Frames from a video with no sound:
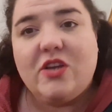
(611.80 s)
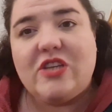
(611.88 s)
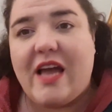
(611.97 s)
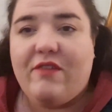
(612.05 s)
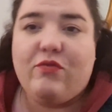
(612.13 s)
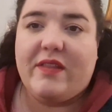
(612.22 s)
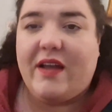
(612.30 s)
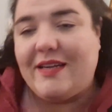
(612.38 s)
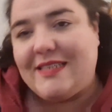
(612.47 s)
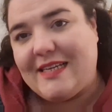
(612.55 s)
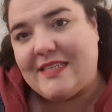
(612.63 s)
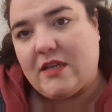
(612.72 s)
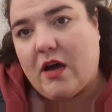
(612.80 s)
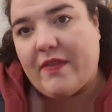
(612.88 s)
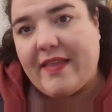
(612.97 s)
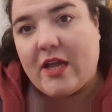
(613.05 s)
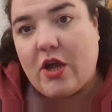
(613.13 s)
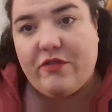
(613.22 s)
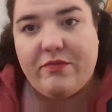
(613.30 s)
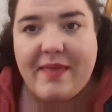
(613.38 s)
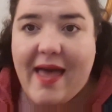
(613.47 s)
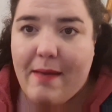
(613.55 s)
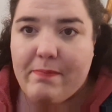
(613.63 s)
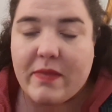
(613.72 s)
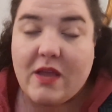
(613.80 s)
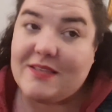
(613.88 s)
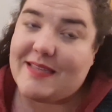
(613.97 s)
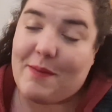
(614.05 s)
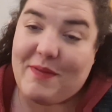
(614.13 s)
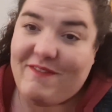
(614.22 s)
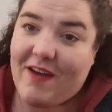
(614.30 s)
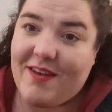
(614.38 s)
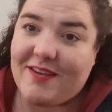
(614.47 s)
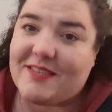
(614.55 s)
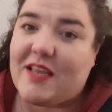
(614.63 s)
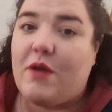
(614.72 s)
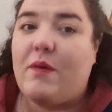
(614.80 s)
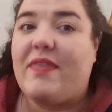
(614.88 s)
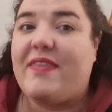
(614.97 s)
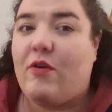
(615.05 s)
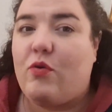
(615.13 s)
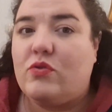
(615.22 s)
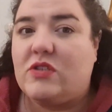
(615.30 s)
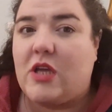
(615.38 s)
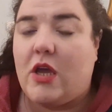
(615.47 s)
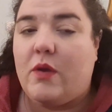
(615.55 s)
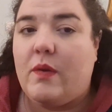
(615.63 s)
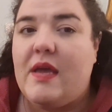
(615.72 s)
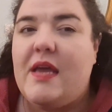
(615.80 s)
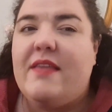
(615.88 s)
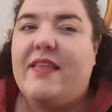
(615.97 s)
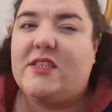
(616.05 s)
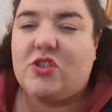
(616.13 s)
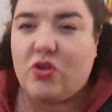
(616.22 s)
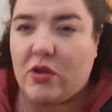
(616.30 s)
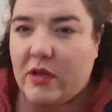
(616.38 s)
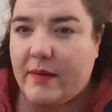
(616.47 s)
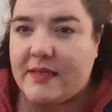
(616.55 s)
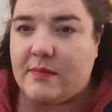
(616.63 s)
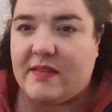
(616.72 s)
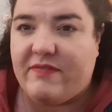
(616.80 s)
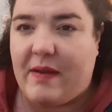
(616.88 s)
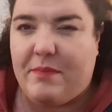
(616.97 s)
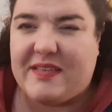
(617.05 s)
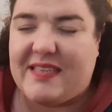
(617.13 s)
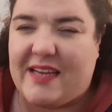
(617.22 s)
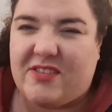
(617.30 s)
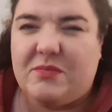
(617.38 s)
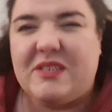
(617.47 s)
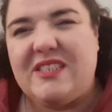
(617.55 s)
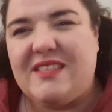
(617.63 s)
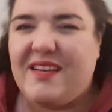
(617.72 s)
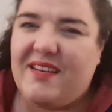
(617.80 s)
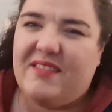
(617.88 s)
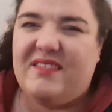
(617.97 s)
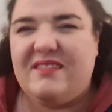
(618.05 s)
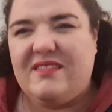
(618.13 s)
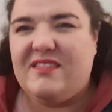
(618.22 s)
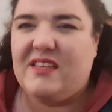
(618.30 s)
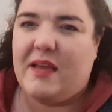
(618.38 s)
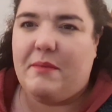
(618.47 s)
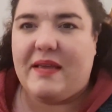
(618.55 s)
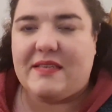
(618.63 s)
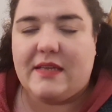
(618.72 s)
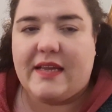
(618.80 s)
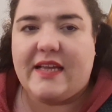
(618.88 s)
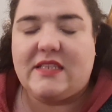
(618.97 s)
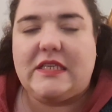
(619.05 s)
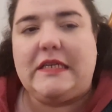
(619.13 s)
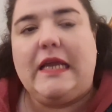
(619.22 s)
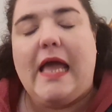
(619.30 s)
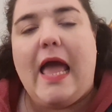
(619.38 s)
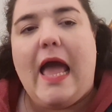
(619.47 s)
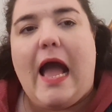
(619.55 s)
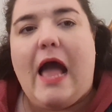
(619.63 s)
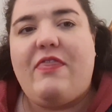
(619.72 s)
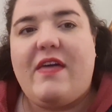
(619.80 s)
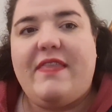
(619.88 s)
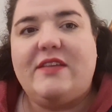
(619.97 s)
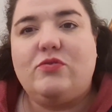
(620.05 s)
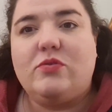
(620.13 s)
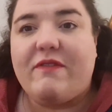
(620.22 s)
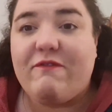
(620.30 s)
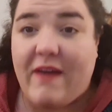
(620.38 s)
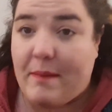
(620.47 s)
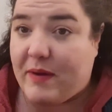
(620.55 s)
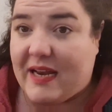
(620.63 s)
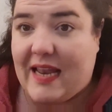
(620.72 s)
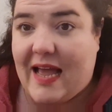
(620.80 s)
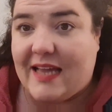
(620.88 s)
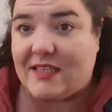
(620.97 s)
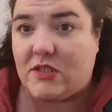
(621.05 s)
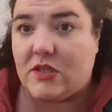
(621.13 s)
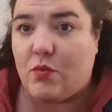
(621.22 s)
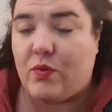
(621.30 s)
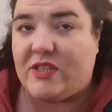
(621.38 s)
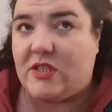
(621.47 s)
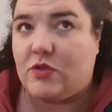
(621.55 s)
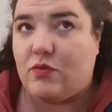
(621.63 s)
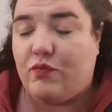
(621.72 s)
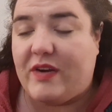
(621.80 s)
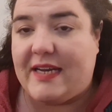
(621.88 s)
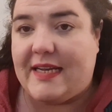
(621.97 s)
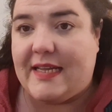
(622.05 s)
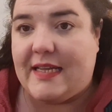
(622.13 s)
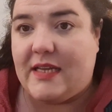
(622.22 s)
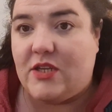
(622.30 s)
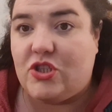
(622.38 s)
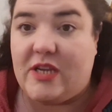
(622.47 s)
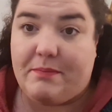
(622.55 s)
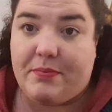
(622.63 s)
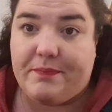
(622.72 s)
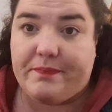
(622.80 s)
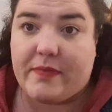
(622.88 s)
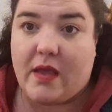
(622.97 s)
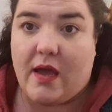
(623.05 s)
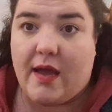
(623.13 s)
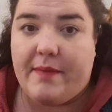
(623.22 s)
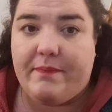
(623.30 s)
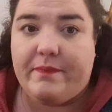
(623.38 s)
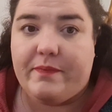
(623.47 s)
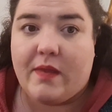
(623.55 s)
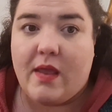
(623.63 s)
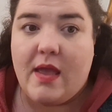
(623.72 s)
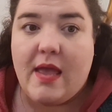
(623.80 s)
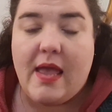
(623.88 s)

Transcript: chat of what the ideas are and then go from there. So that'd be fun. So there's a John Lewis with a fabric section, which is a little hit and miss in Kingston. And then there's also a fabric land, which is really cheap and